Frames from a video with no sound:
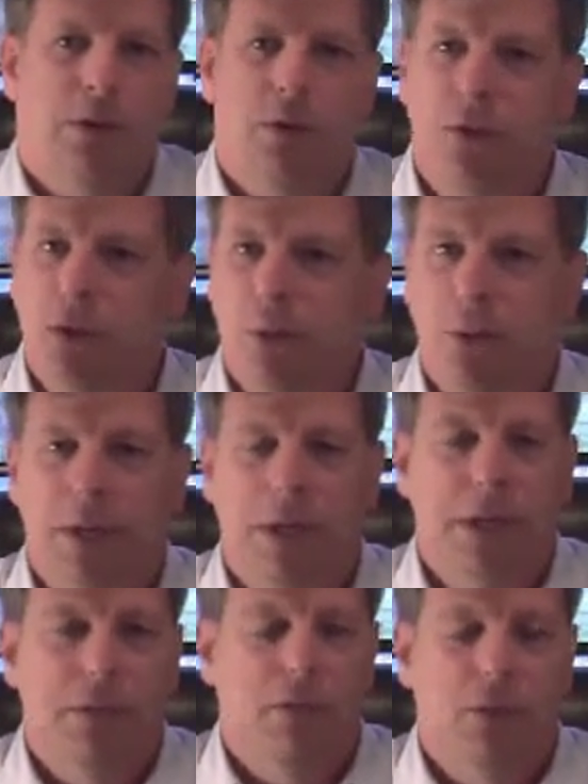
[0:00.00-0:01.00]
Do something
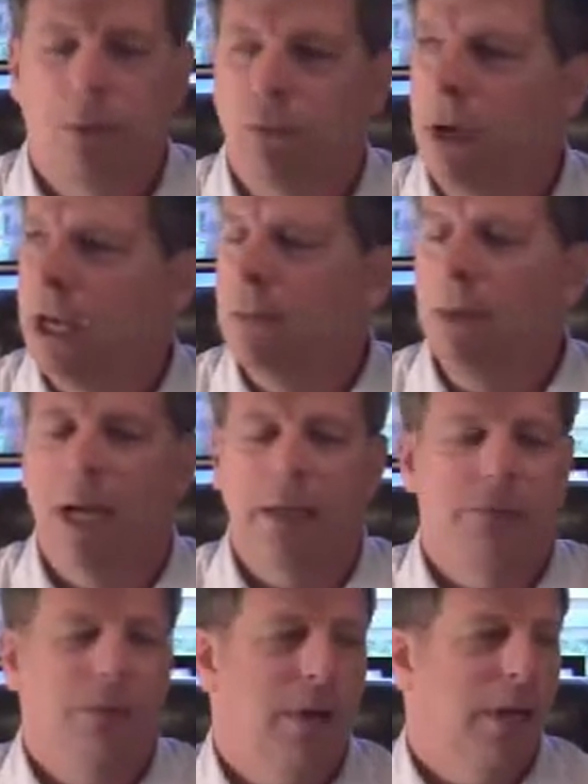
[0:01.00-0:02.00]
nice for them. Random act
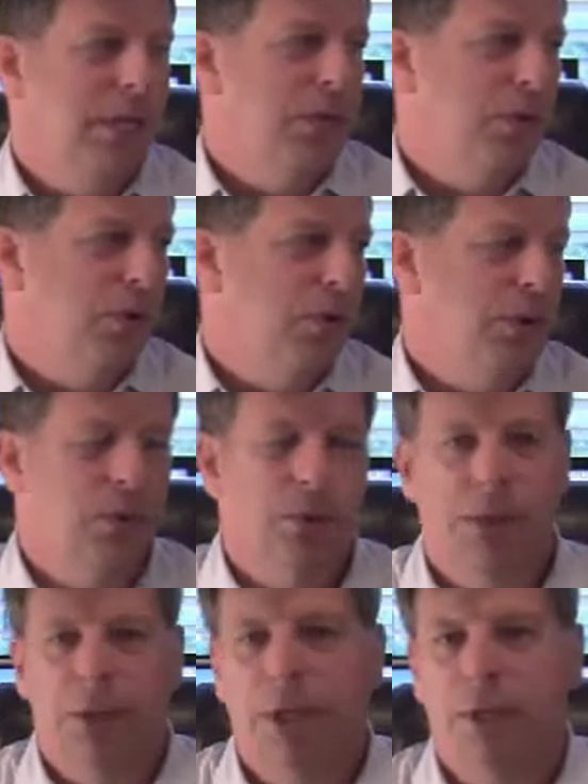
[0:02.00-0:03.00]
of kindness, hold the door,
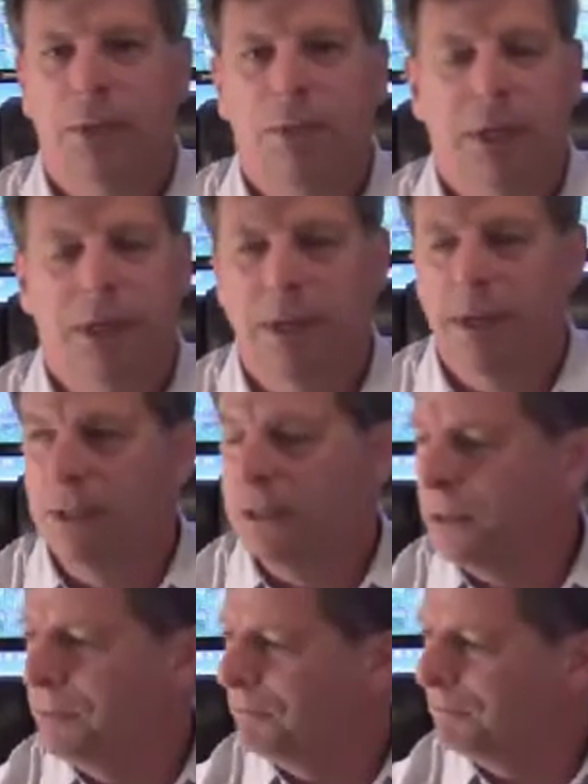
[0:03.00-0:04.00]
say something
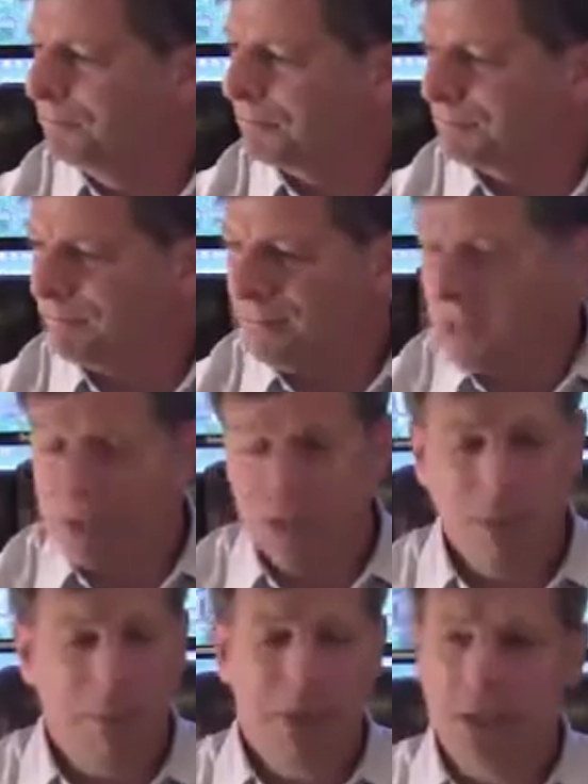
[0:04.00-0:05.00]
nice.
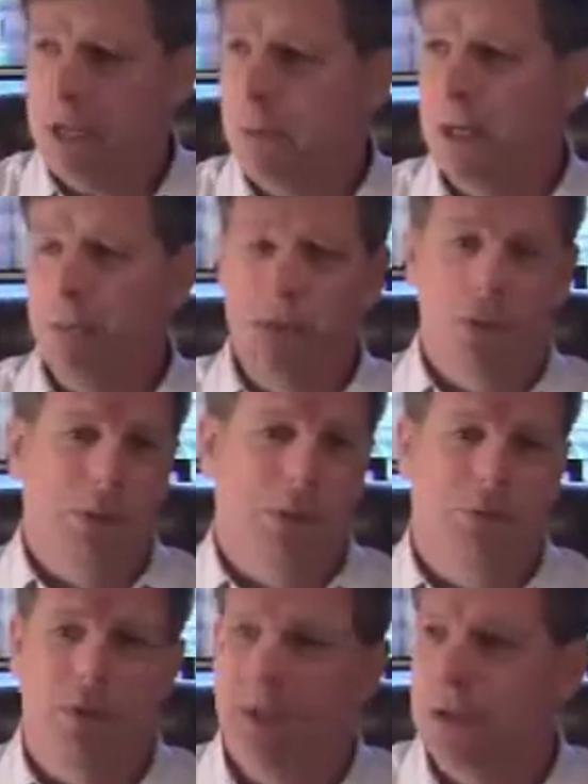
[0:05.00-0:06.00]
Somebody's coming up short at the
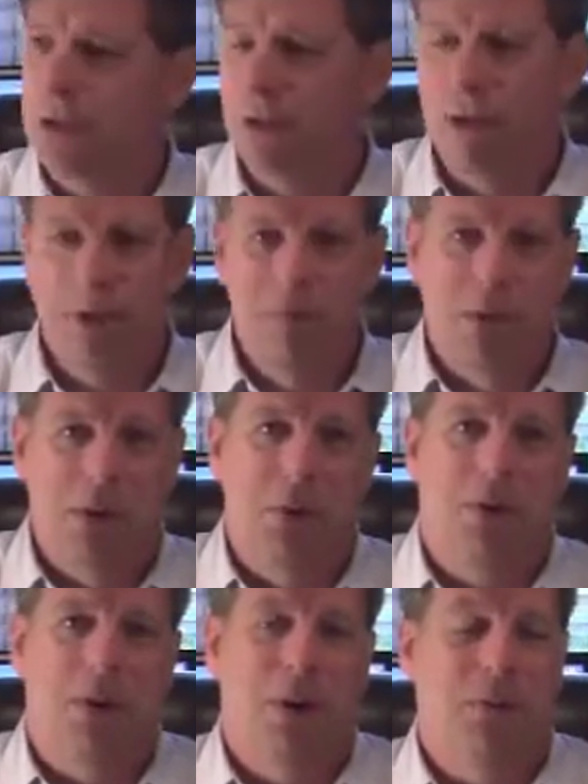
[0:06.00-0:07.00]
register, give them a
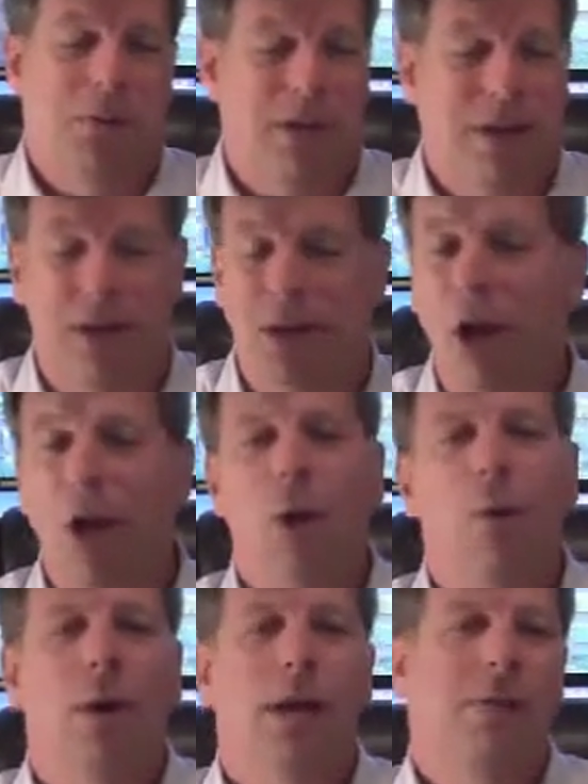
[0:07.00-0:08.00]
quarter, $1,
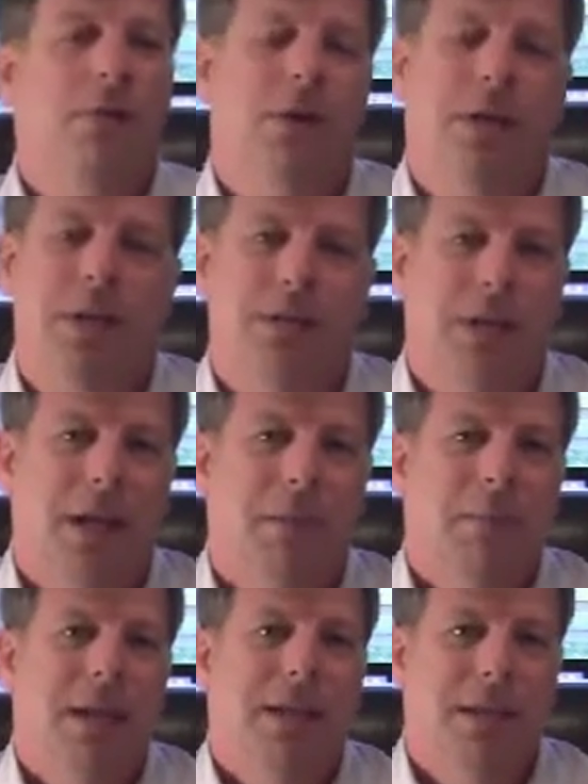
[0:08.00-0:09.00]
whatever it is.
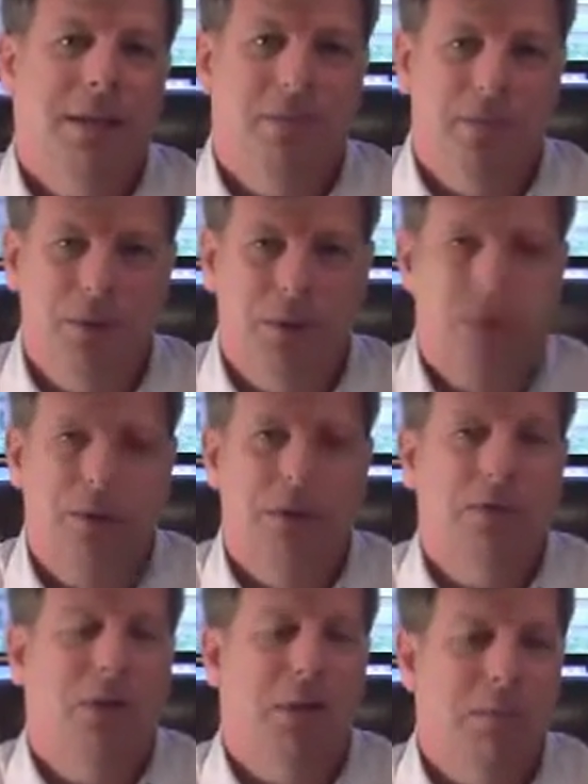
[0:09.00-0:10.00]
Make them feel good. It
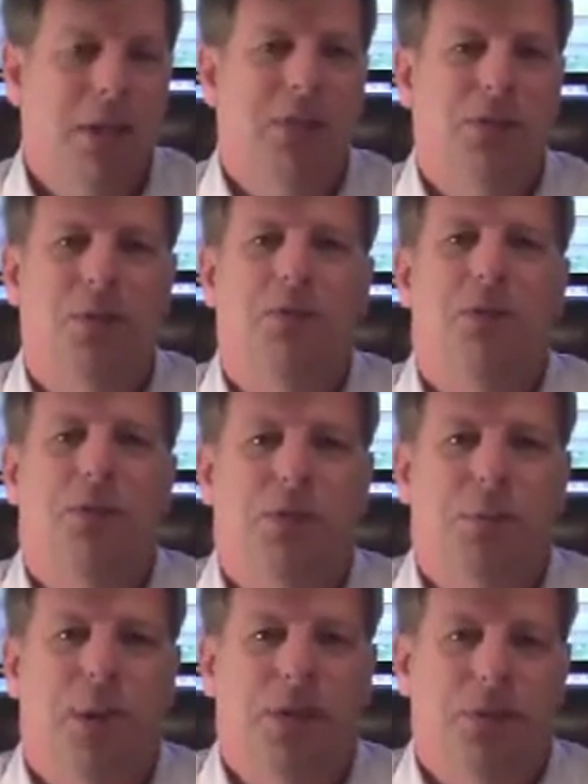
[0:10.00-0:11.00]
really makes you feel
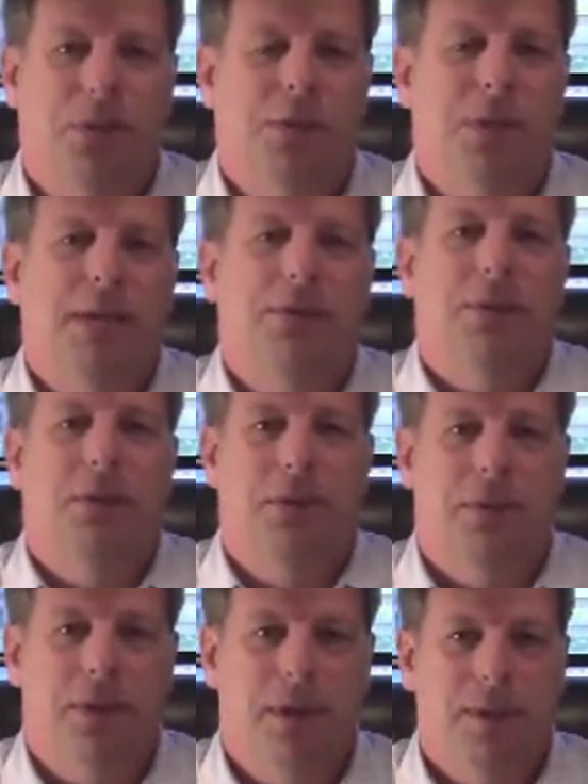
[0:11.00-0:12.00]
special, and that's a good
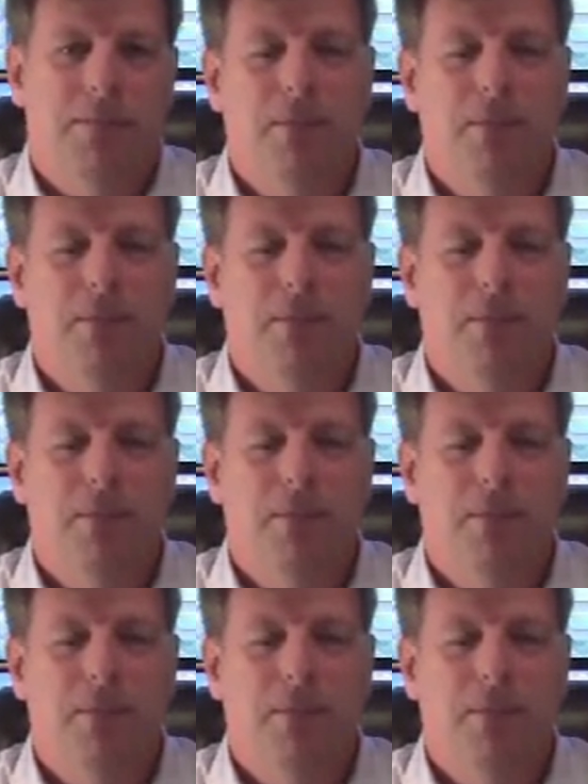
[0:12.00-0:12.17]
thing.